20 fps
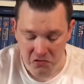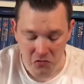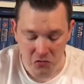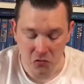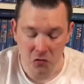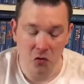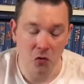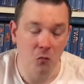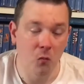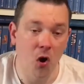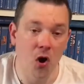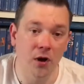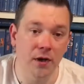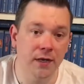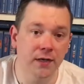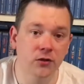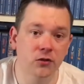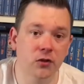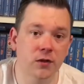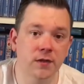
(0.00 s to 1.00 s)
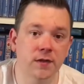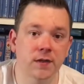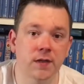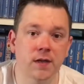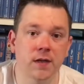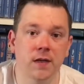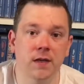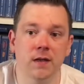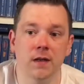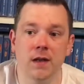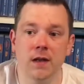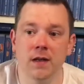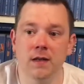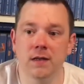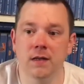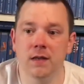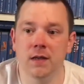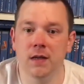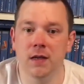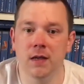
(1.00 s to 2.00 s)
or weren't interested
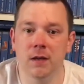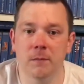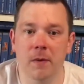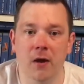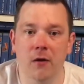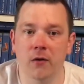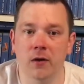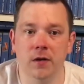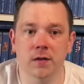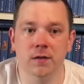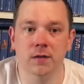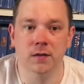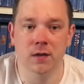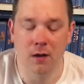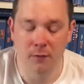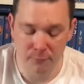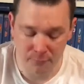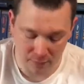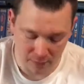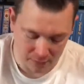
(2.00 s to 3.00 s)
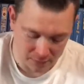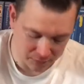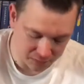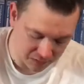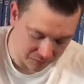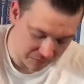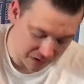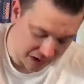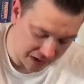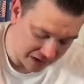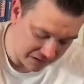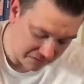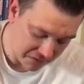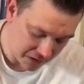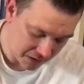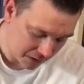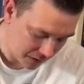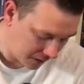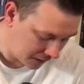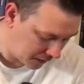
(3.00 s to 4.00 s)
in the American stuff. And to me,
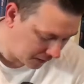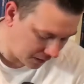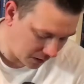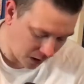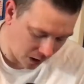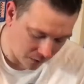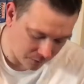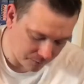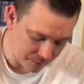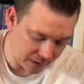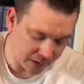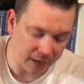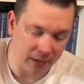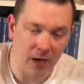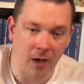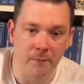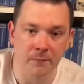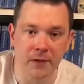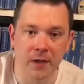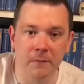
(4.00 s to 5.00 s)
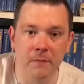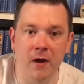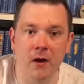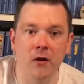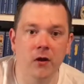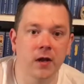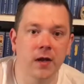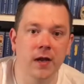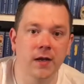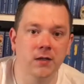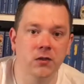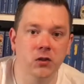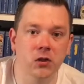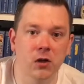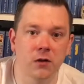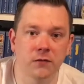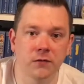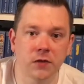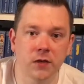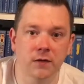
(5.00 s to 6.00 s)
you know, picking up the American
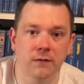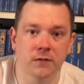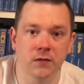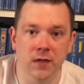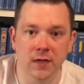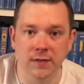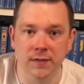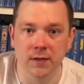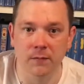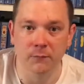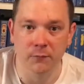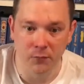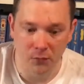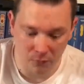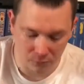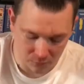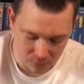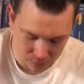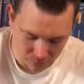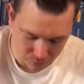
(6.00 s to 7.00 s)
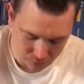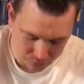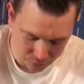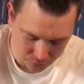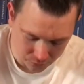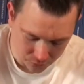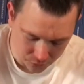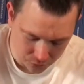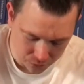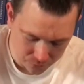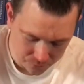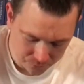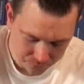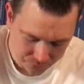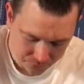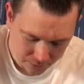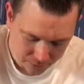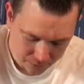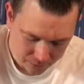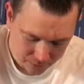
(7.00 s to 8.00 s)
exclusives, that's something I really want to do.
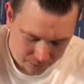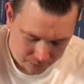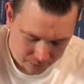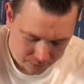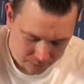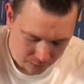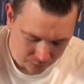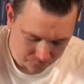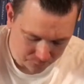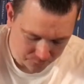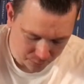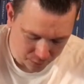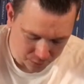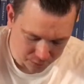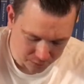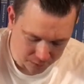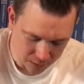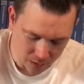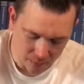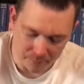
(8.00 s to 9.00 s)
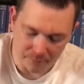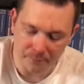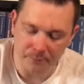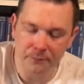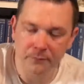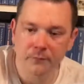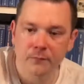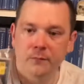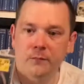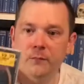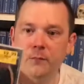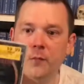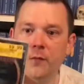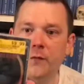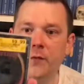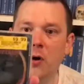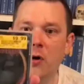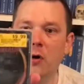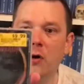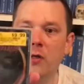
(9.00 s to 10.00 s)
So first up, we've
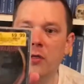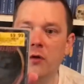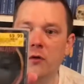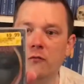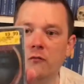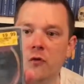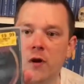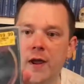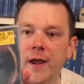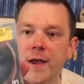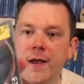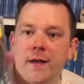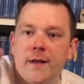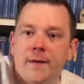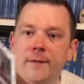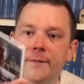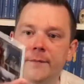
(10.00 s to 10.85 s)
got The Ring,